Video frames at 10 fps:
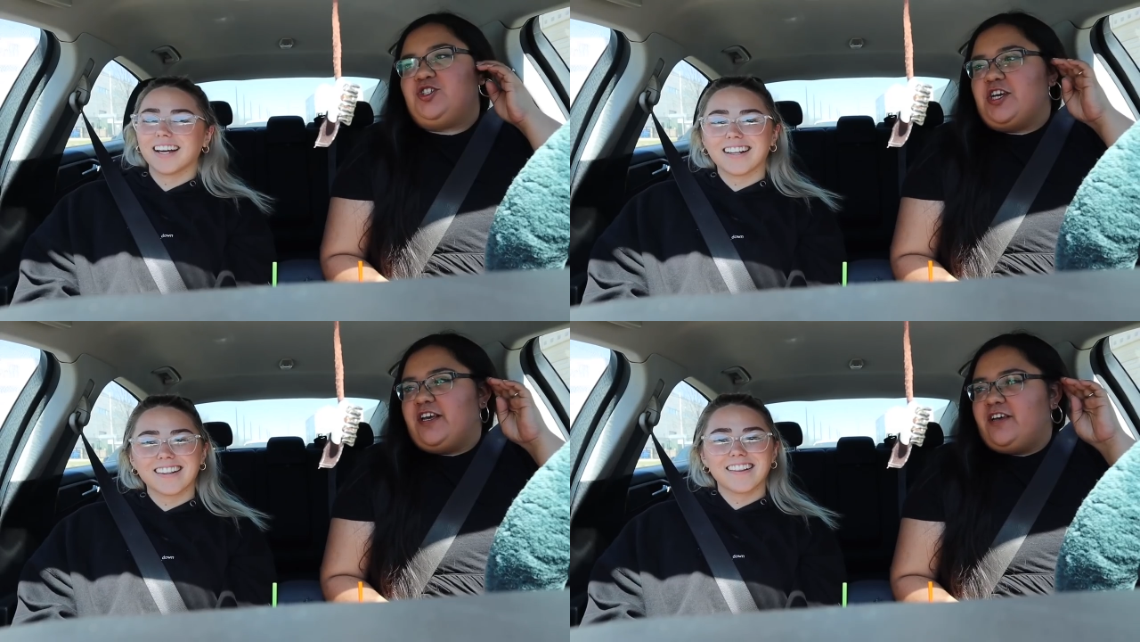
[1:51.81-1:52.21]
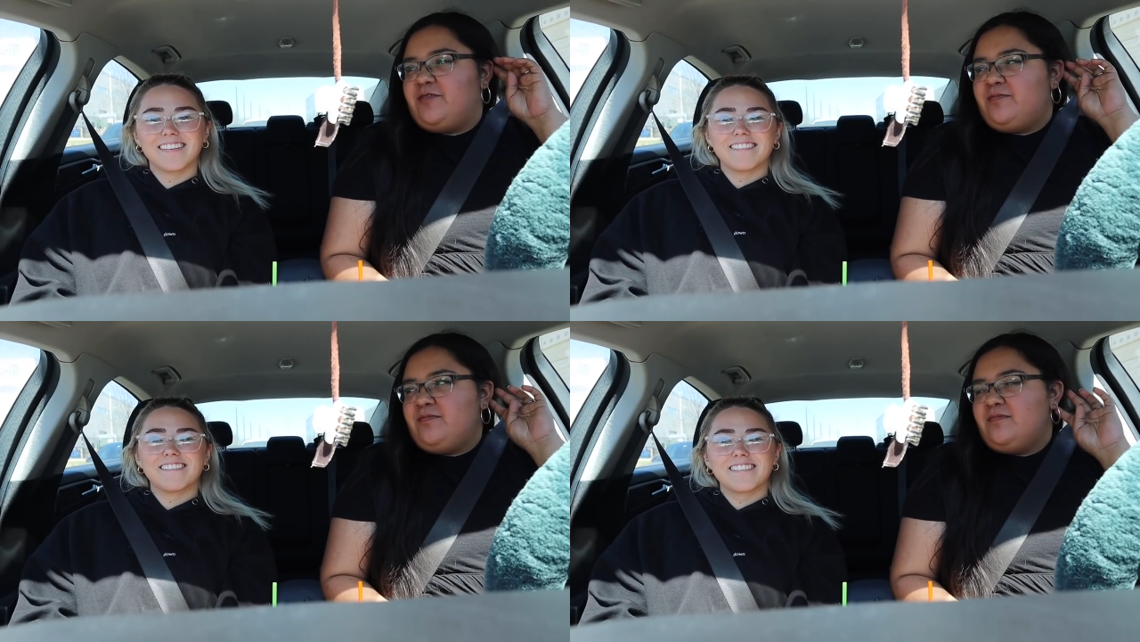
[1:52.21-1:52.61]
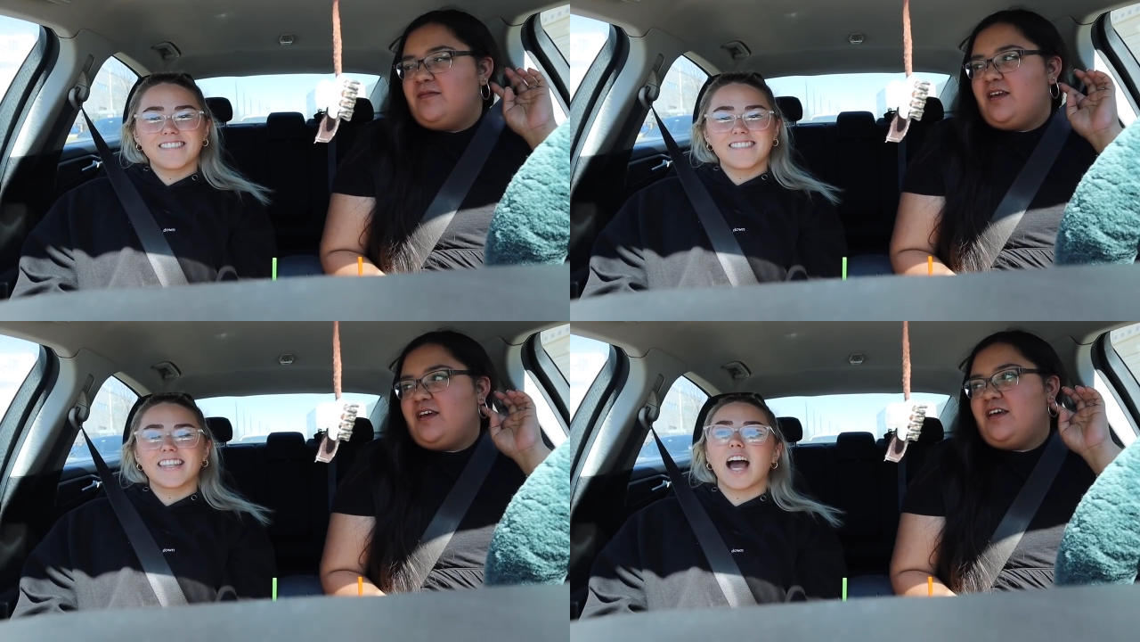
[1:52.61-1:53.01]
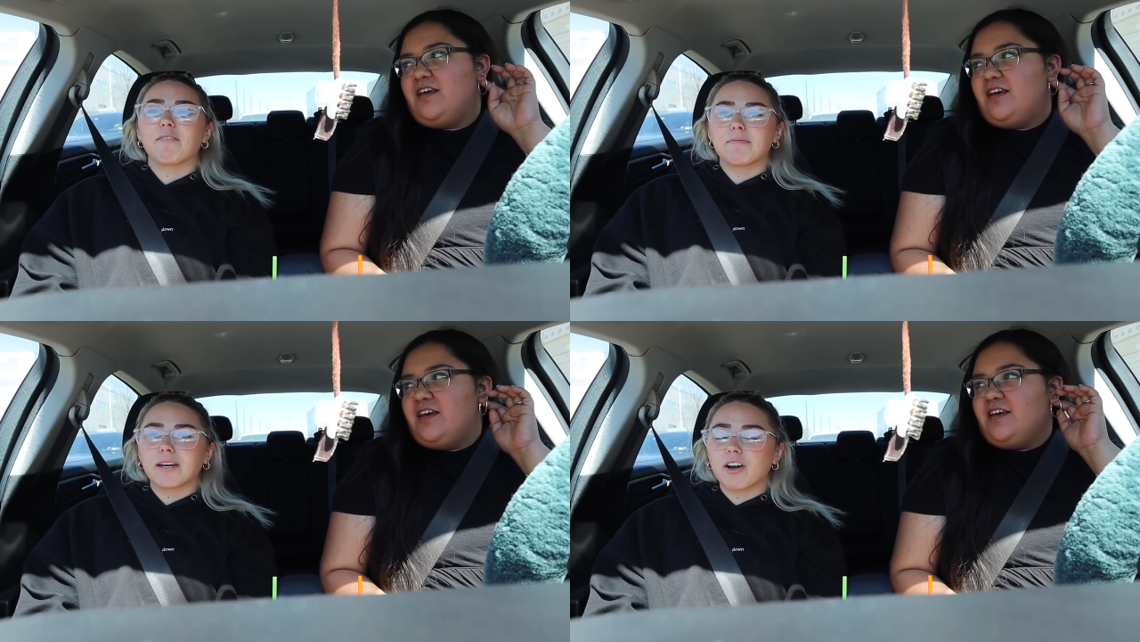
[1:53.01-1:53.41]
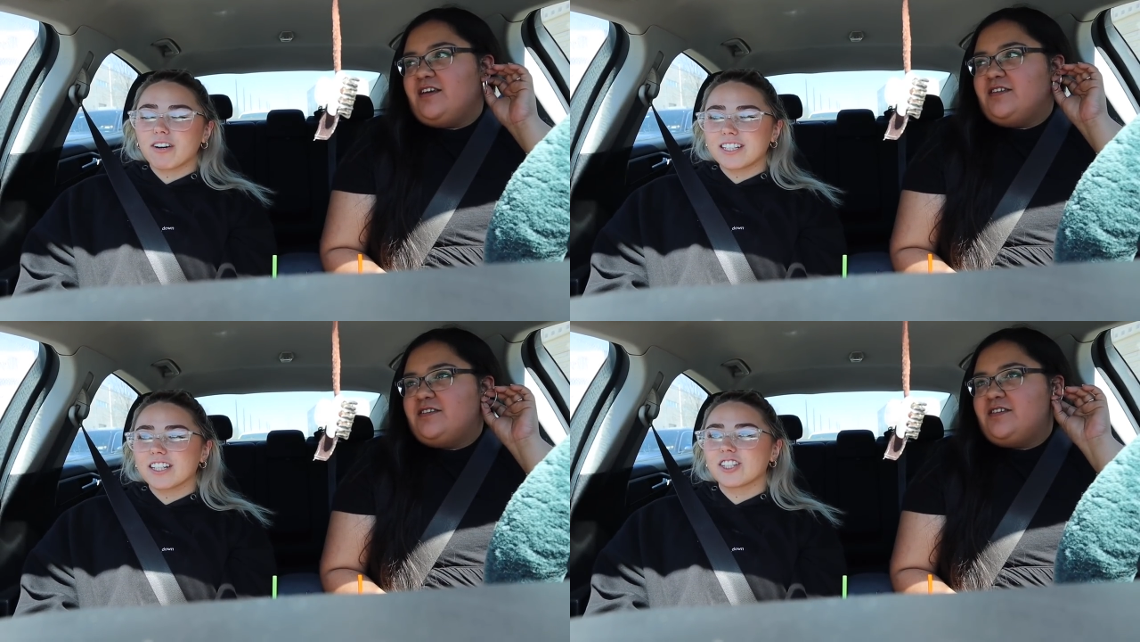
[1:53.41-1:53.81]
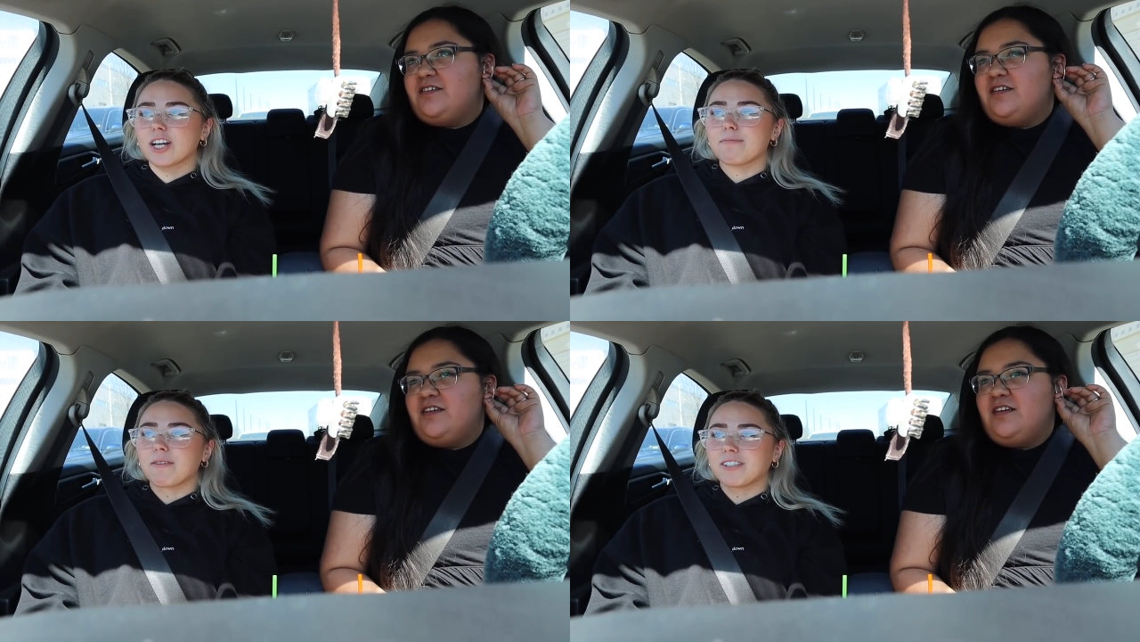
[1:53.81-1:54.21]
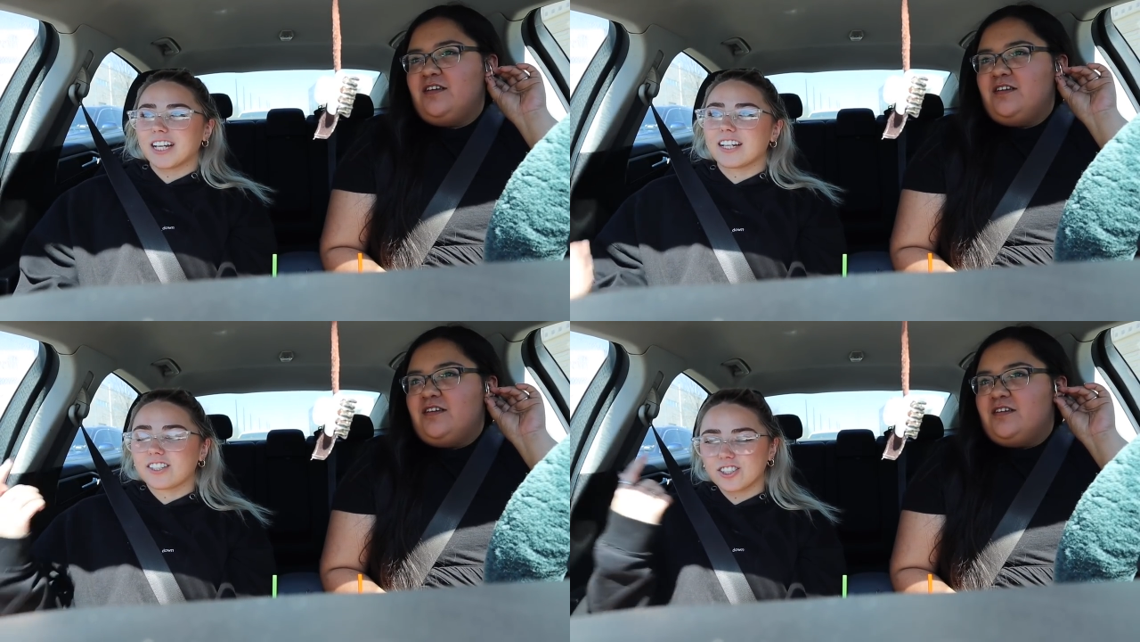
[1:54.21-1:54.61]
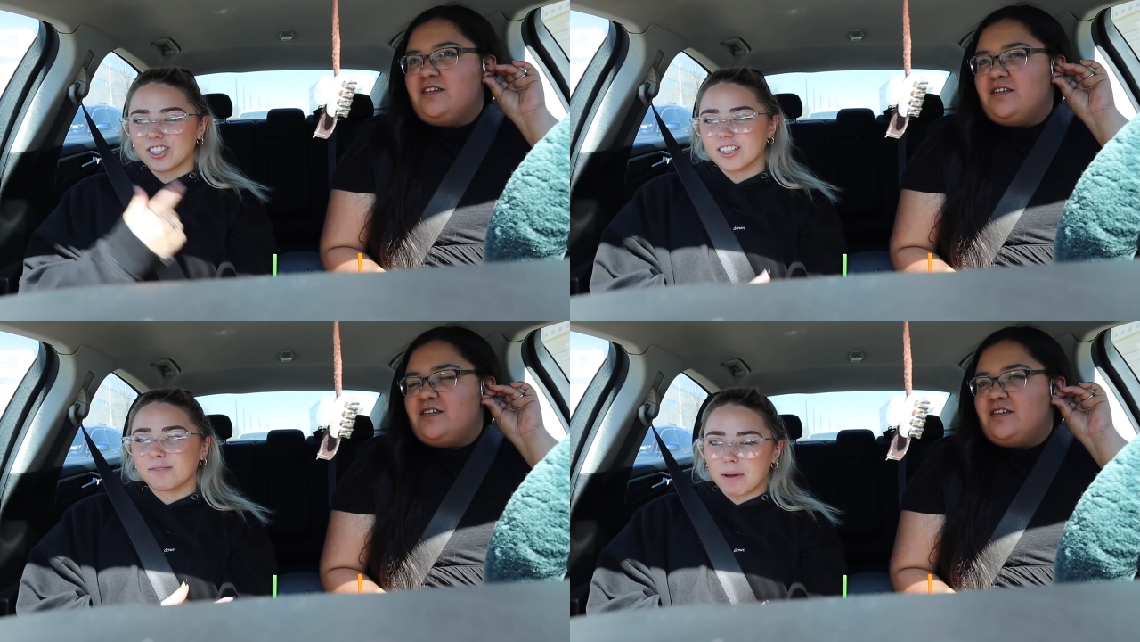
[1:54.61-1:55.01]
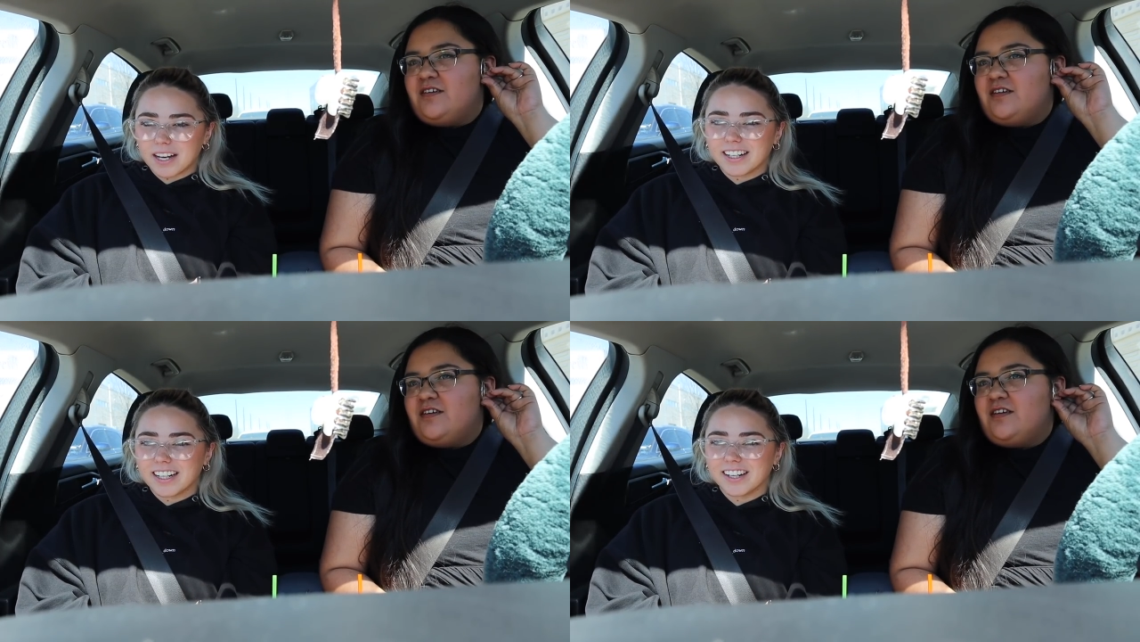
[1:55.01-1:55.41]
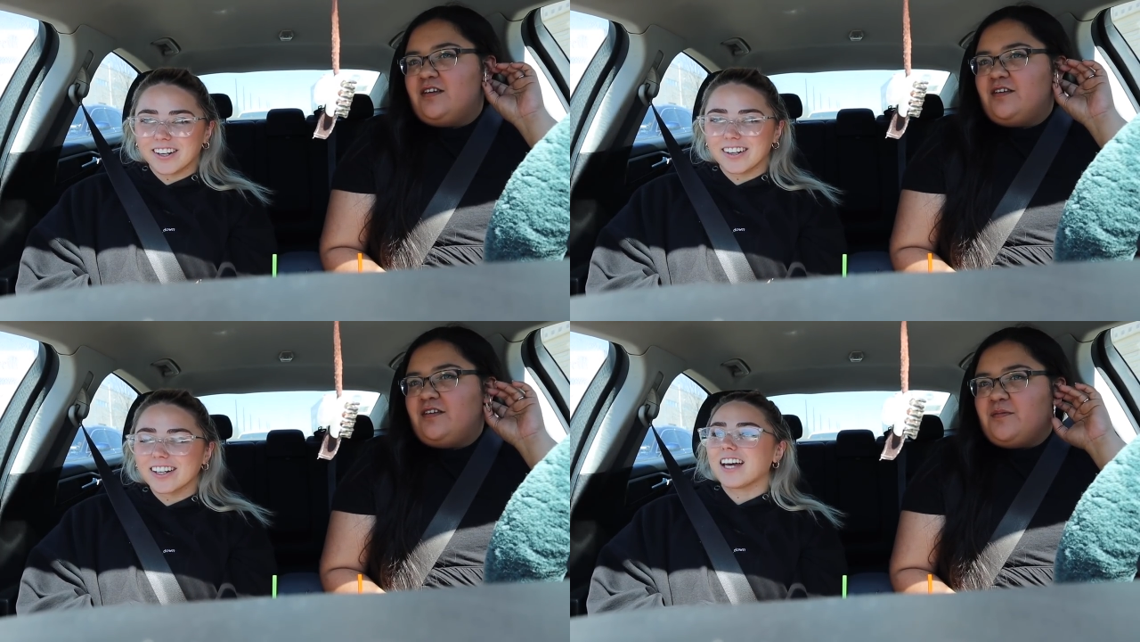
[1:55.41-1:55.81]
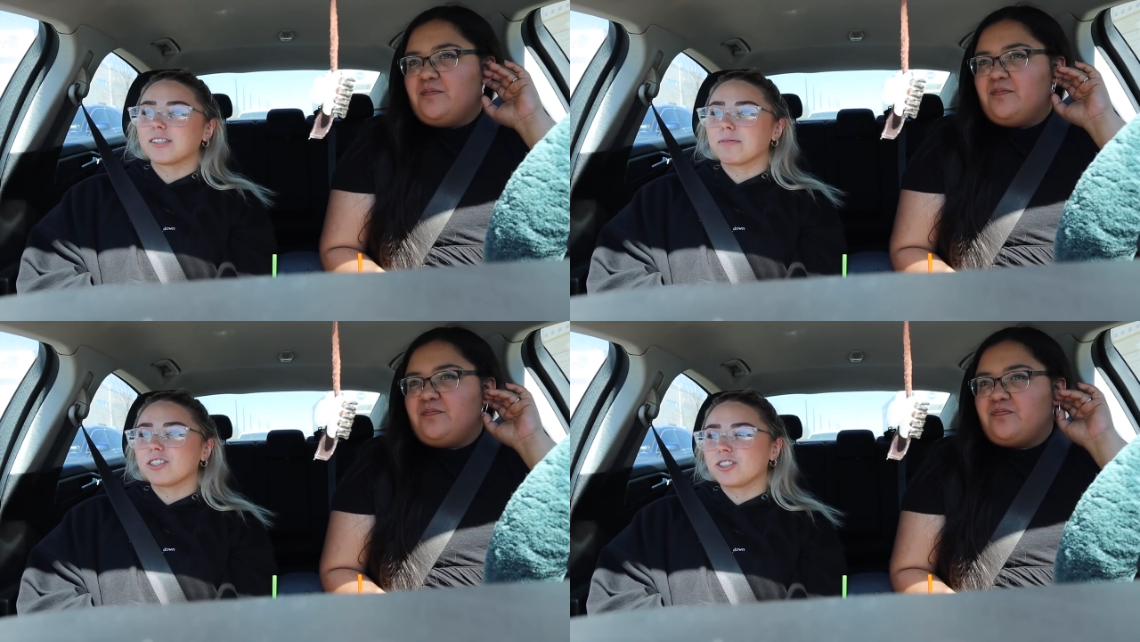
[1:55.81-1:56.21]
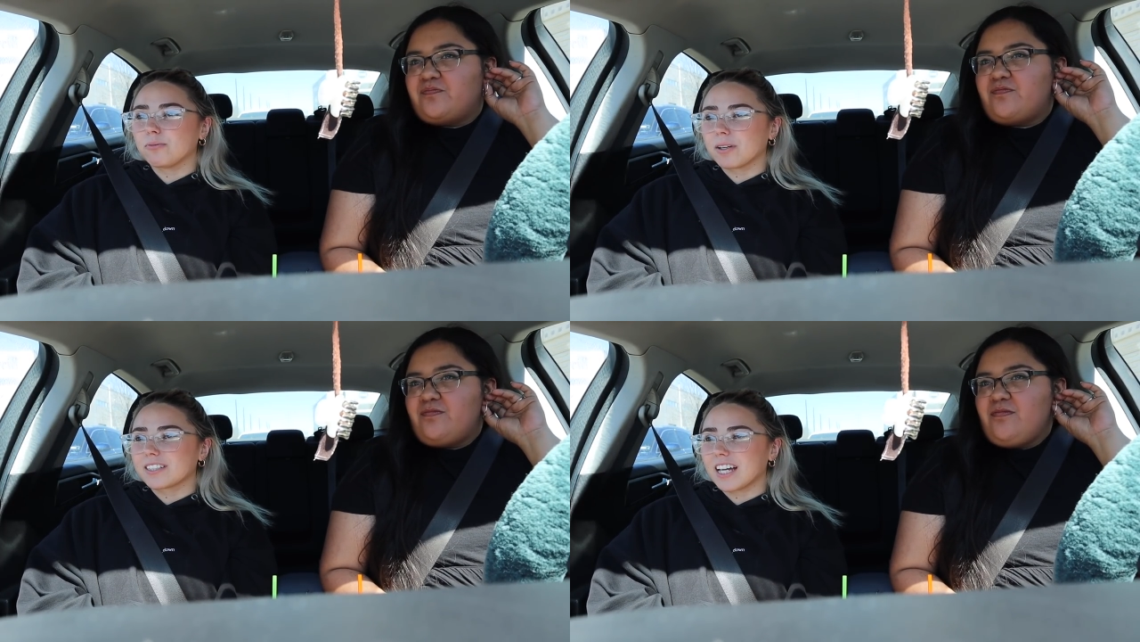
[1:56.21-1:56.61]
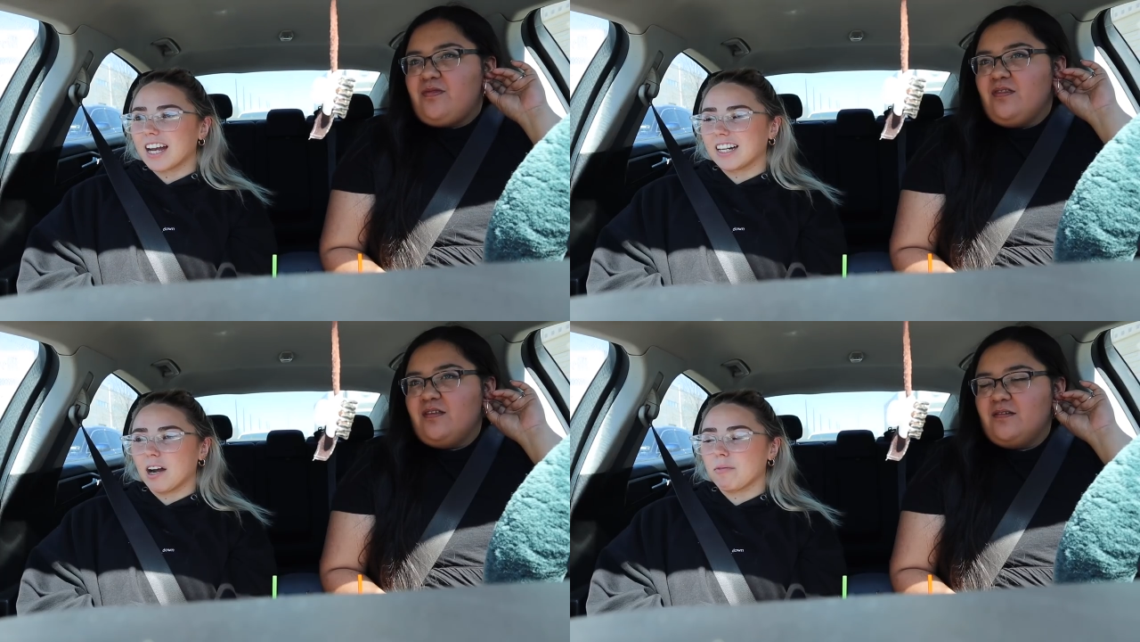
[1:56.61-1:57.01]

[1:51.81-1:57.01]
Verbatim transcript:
Speaker 1: Gym. Yeah, we've been going to the gym every day since she's been here, and it's been super exciting.